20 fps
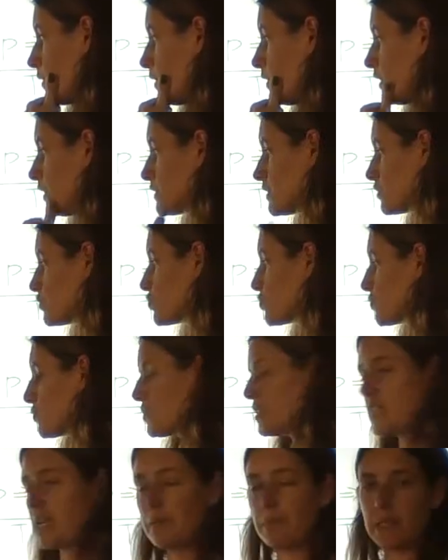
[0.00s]
it's a true
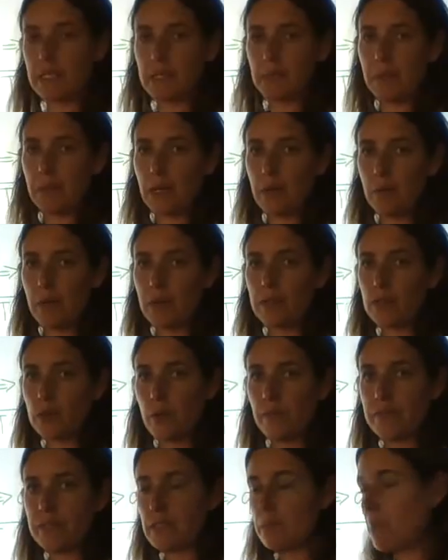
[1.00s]
statement to begin with, so
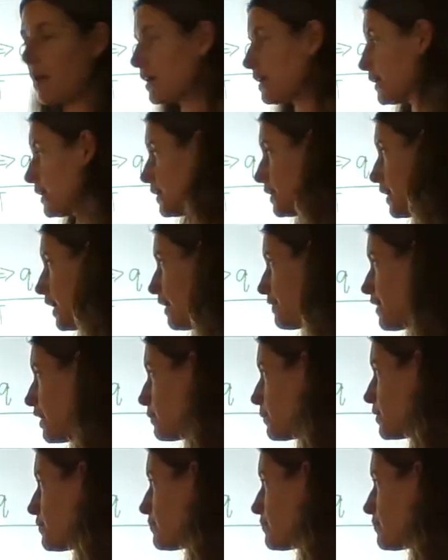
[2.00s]
if it's a monkey and then we